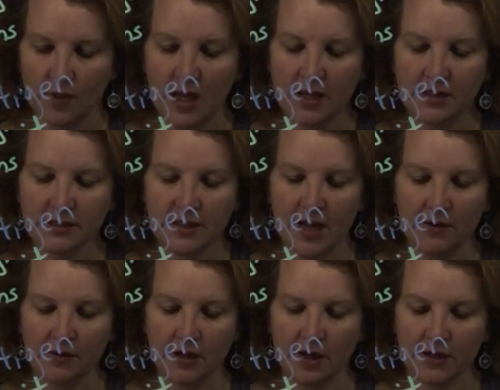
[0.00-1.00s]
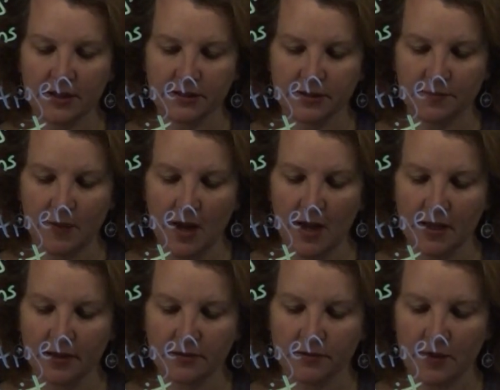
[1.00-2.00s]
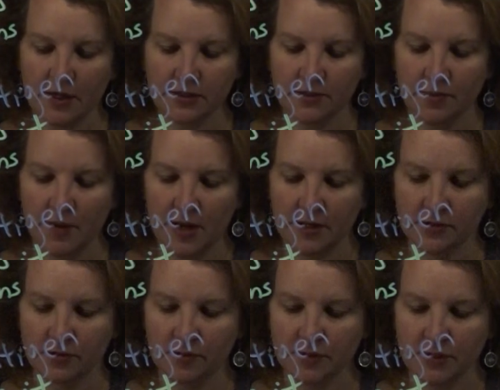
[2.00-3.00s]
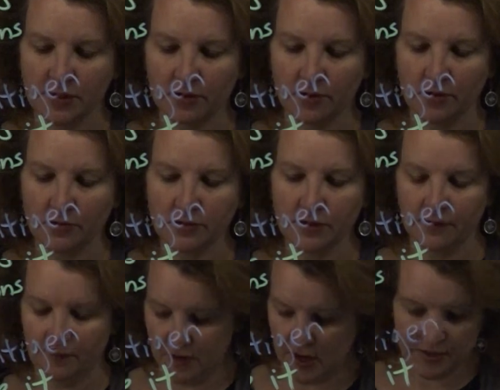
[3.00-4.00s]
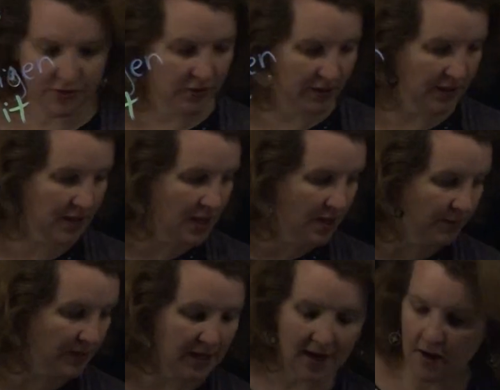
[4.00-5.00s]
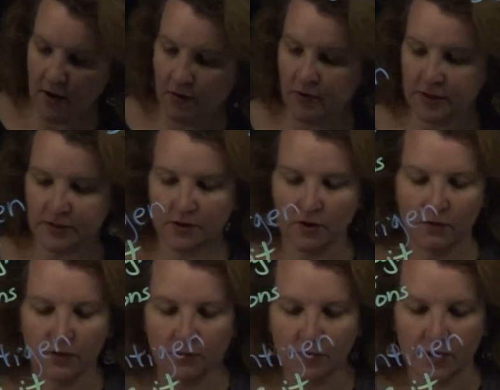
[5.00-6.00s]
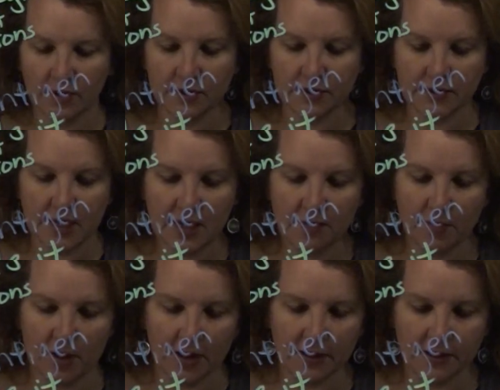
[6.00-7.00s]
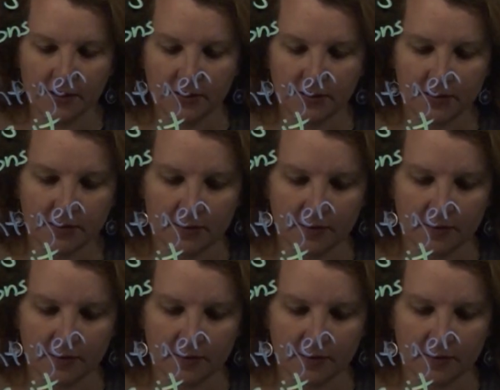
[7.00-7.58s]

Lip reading: and it's counting on its spikes, right, to bind to a particular host cell for entry, but now it's coated with these antibodies,